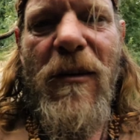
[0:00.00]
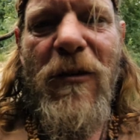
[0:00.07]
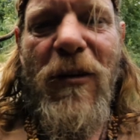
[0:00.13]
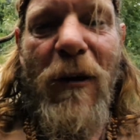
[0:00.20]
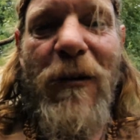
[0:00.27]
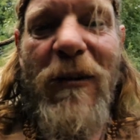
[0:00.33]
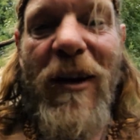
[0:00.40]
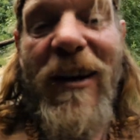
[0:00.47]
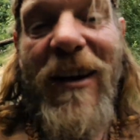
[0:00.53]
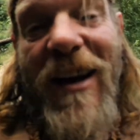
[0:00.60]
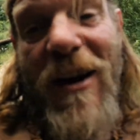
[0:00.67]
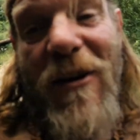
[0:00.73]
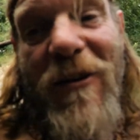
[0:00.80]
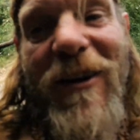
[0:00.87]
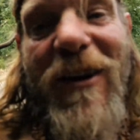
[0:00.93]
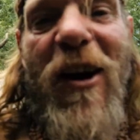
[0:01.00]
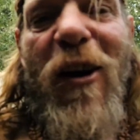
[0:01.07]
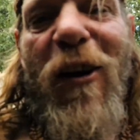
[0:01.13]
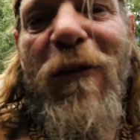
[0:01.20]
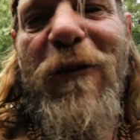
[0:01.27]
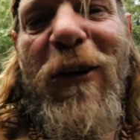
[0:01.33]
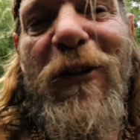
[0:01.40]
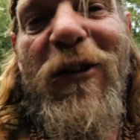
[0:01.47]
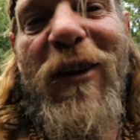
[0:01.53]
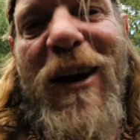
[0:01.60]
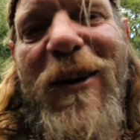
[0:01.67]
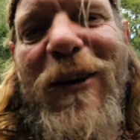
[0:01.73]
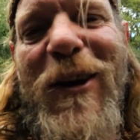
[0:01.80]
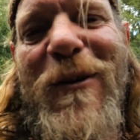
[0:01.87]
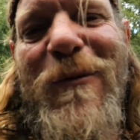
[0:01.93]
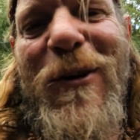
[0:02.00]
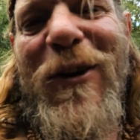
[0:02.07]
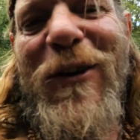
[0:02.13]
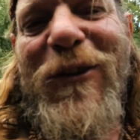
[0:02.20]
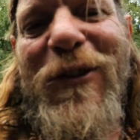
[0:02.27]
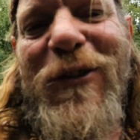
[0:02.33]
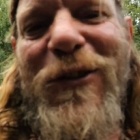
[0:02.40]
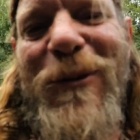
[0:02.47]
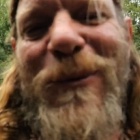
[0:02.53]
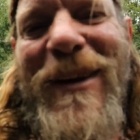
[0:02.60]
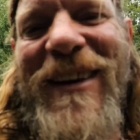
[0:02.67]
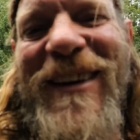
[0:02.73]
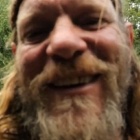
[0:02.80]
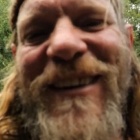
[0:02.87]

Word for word: So he's had an hour and a half, let's see how they're rising, shall we?